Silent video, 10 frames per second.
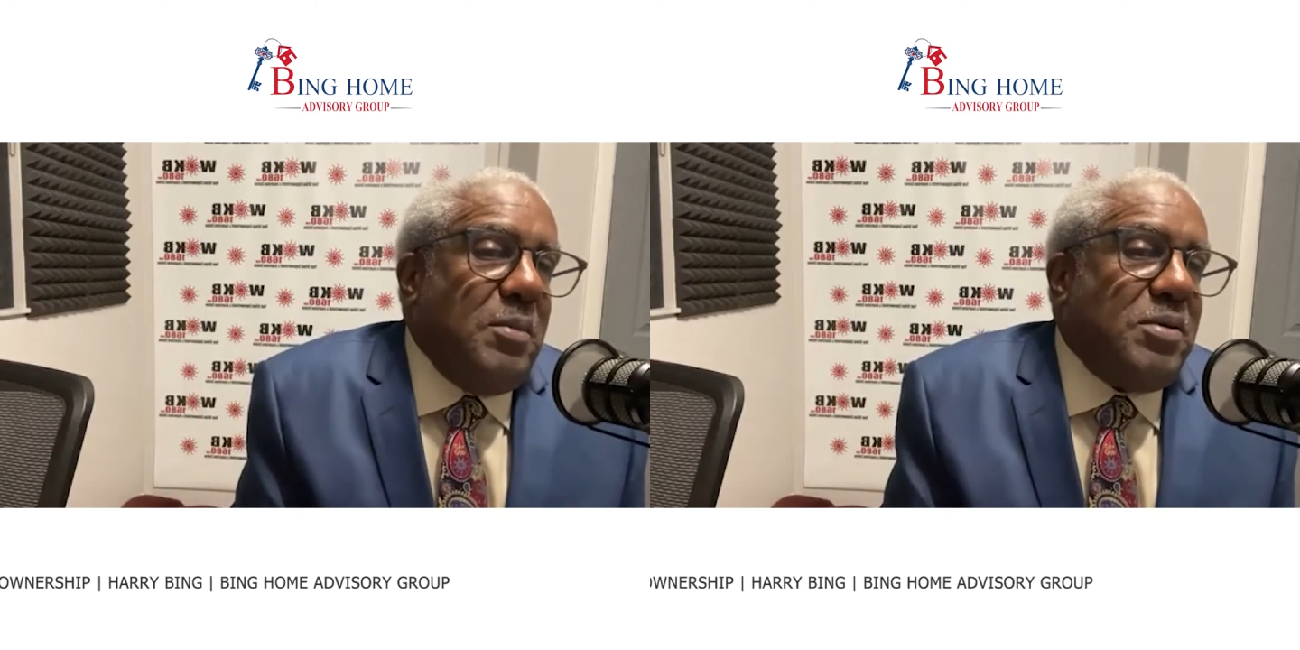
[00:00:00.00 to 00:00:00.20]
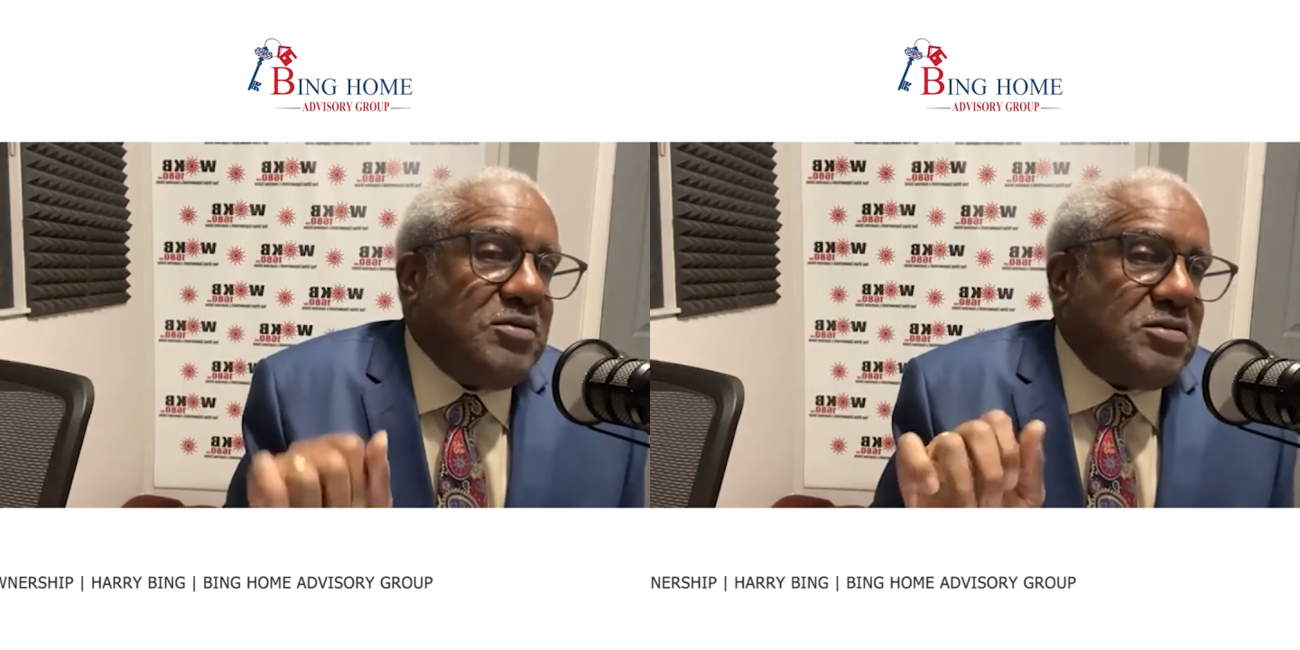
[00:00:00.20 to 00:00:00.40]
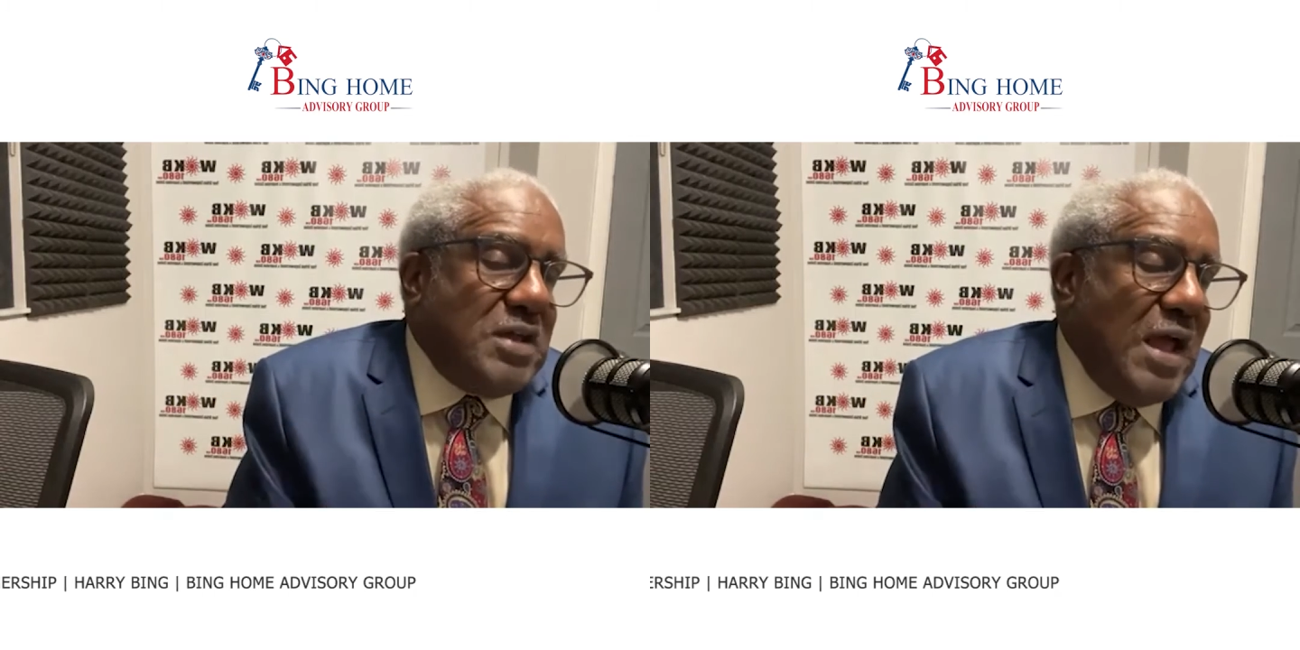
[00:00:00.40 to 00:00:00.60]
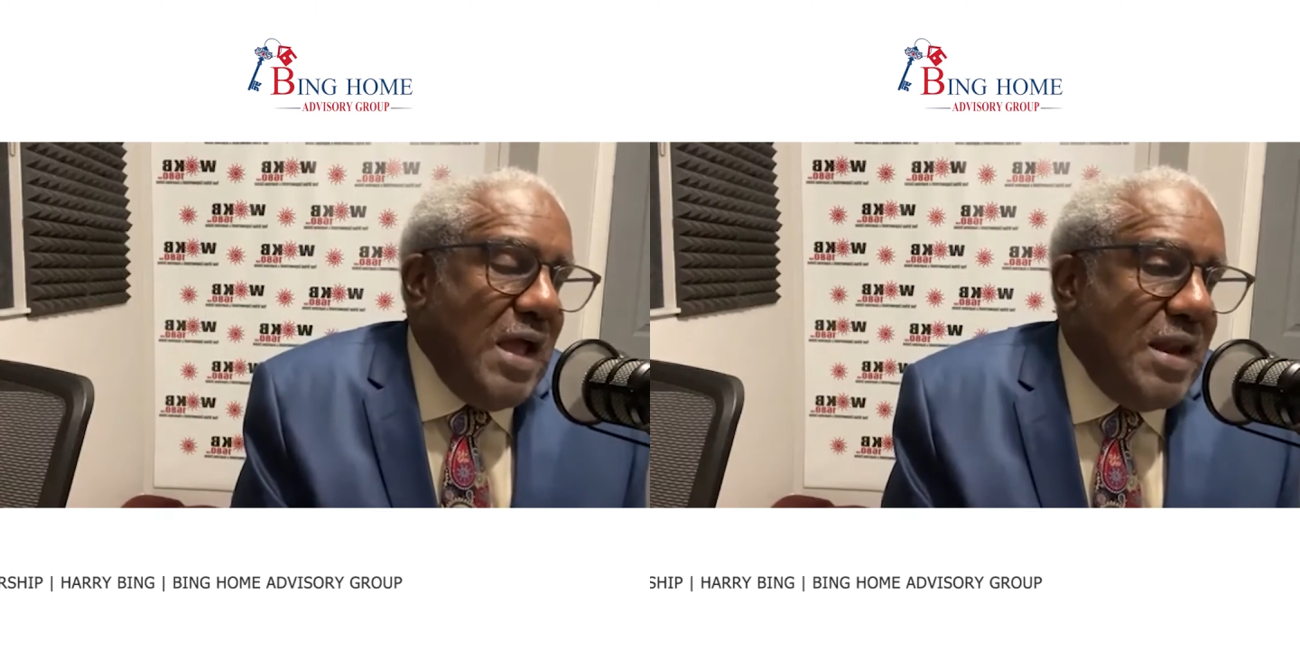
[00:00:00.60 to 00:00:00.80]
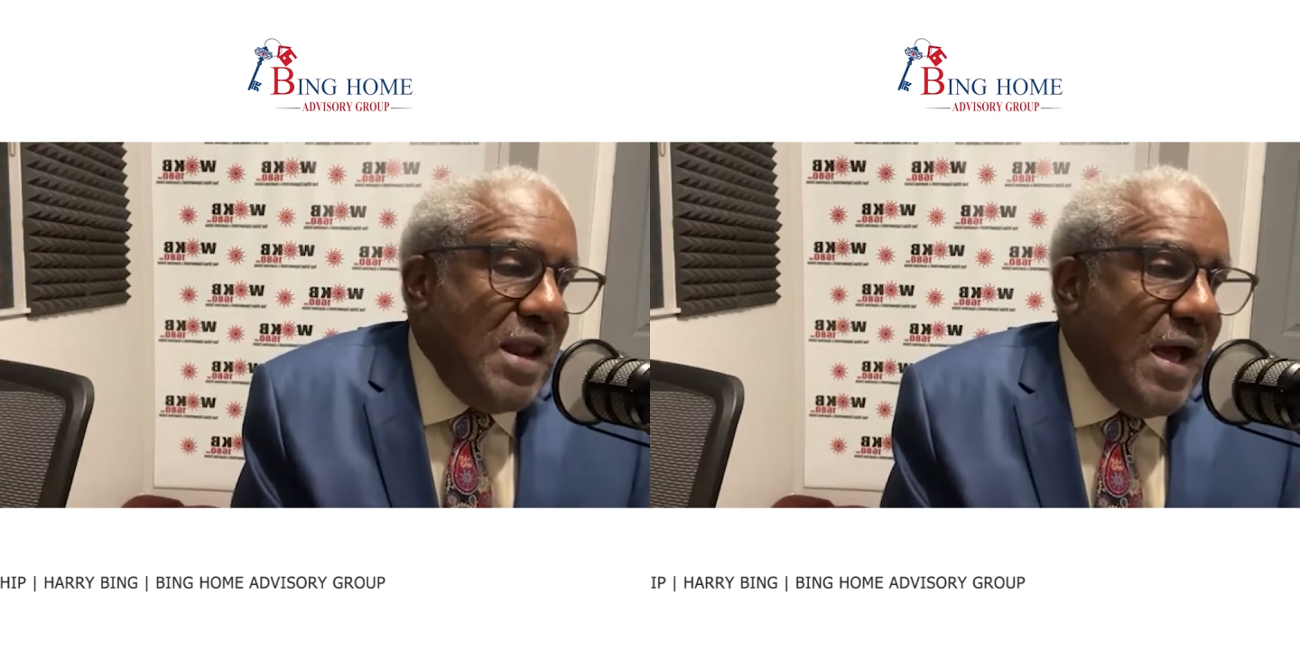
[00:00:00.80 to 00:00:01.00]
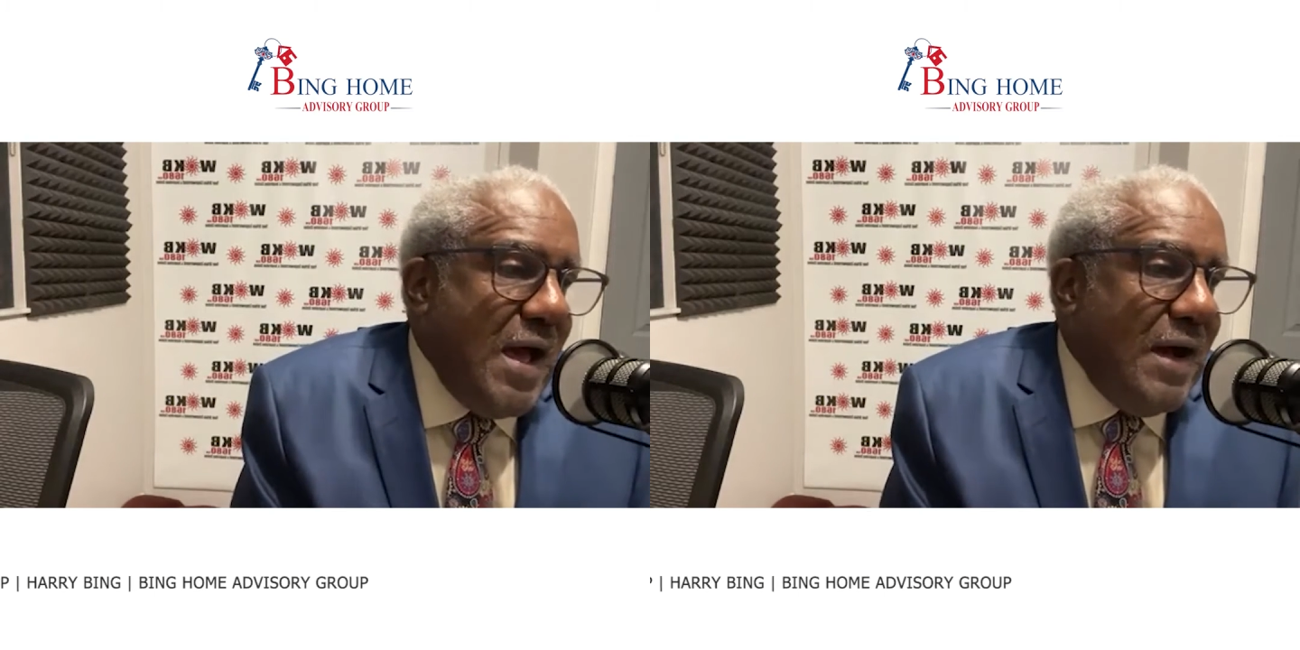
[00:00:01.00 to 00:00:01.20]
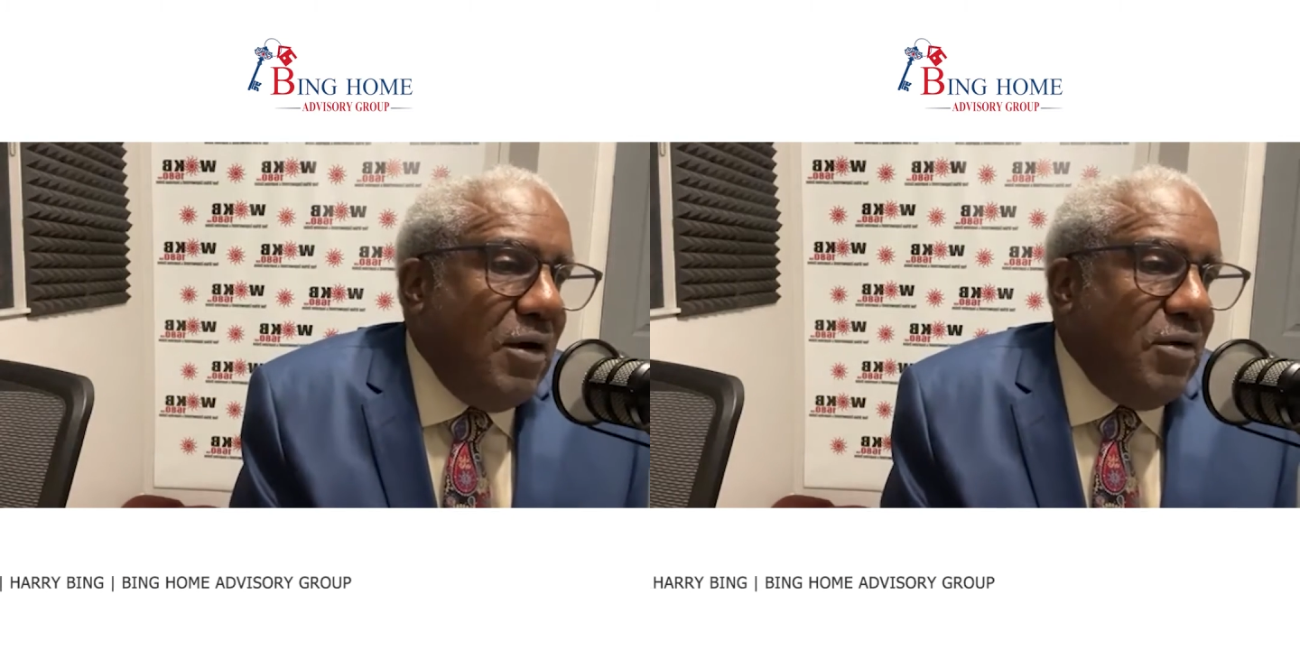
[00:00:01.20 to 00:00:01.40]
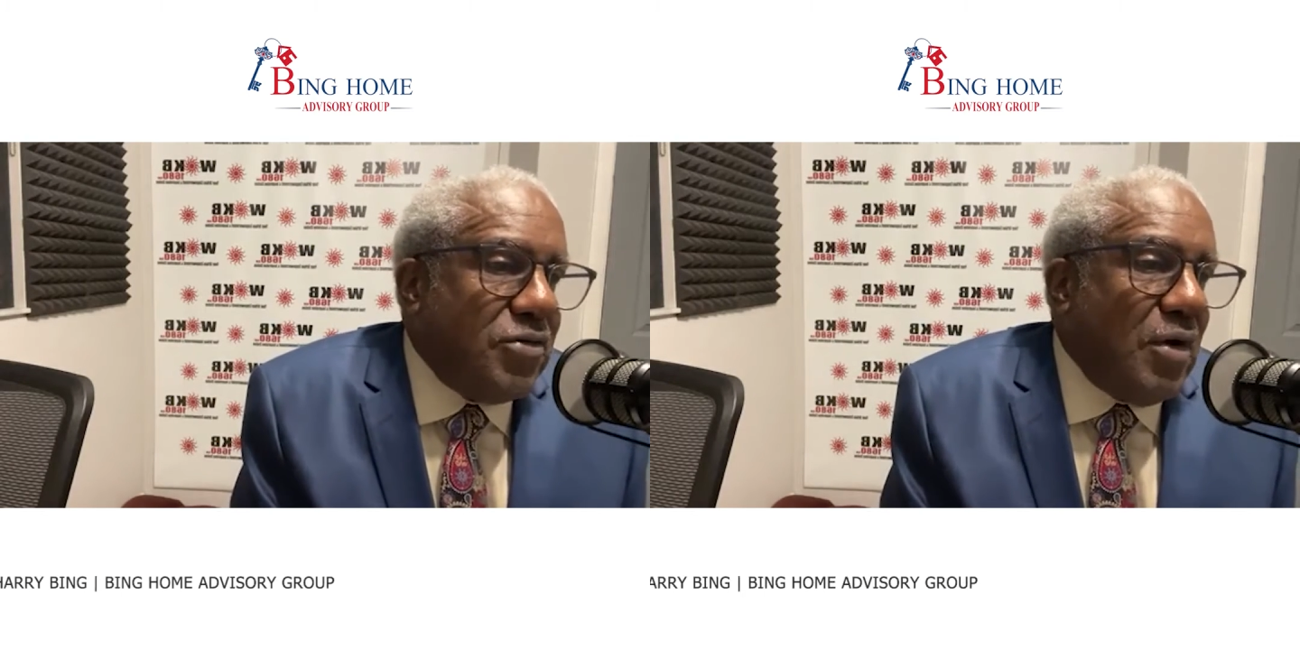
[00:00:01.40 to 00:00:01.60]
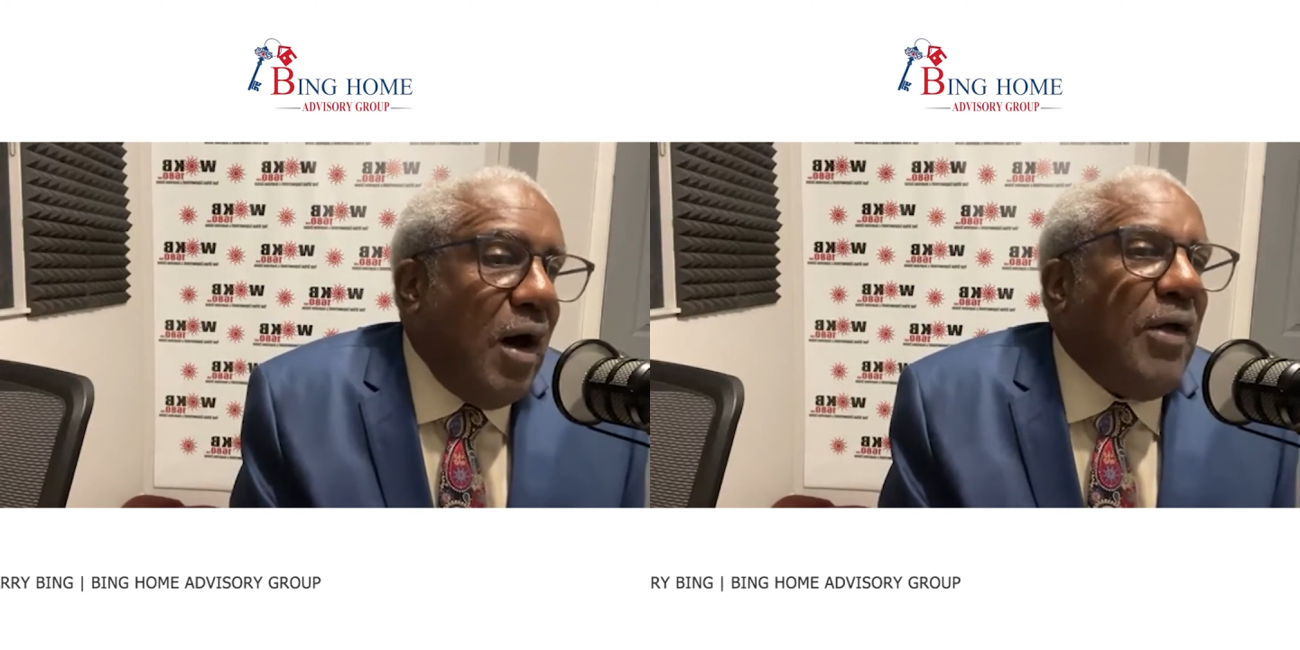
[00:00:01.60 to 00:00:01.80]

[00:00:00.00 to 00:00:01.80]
be able to stay in their house